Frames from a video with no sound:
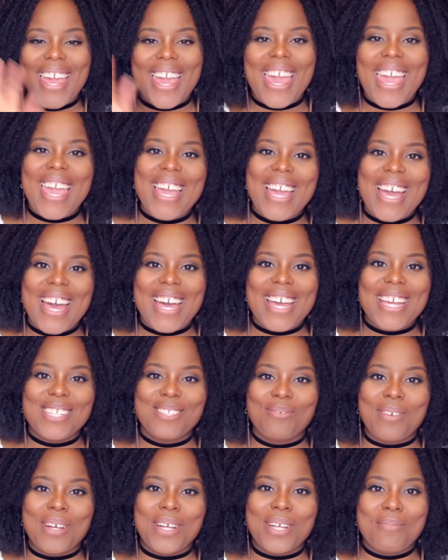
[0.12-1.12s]
Hey
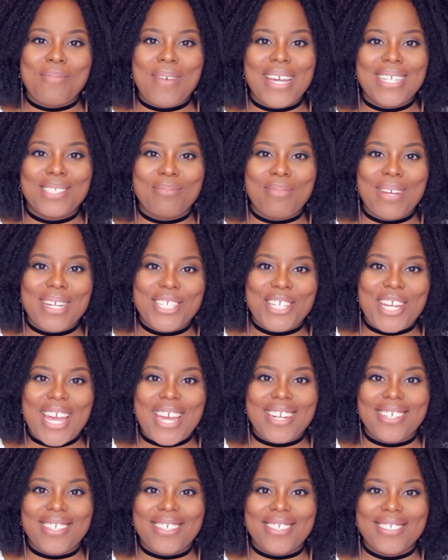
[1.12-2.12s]
guys, welcome back to my
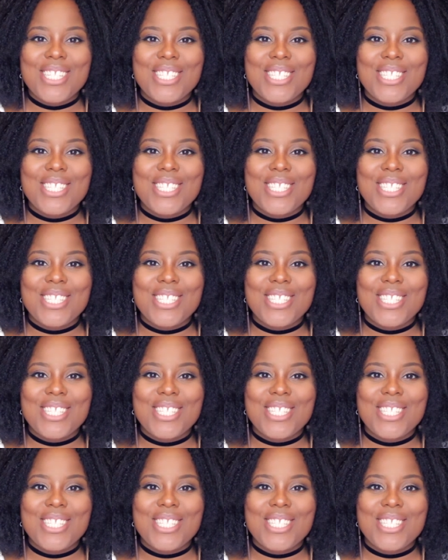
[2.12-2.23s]
channel.